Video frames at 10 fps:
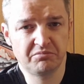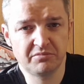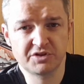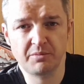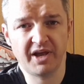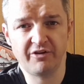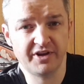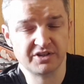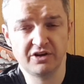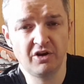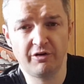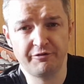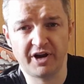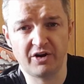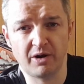Some areas are not
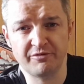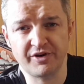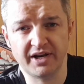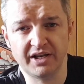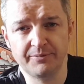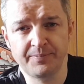firearm friendly.